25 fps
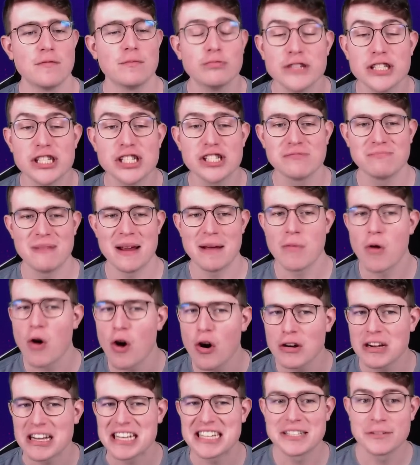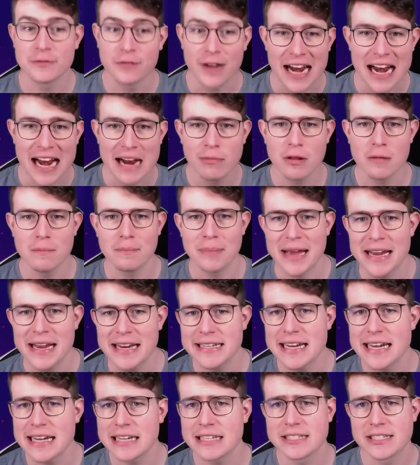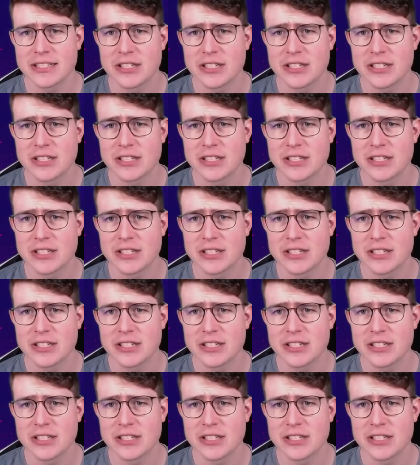bridge spam Hoggies Fireball bait deck,